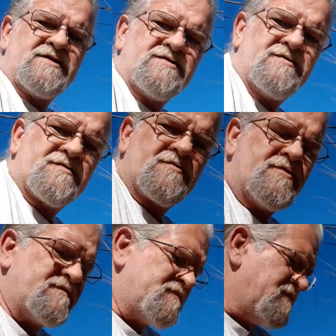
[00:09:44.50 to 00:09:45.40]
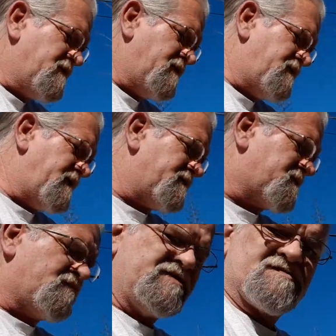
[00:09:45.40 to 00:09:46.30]
getting used to it. And then
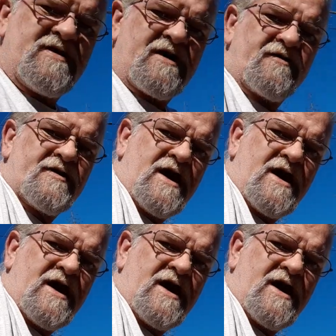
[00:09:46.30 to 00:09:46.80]
squeeze them out of their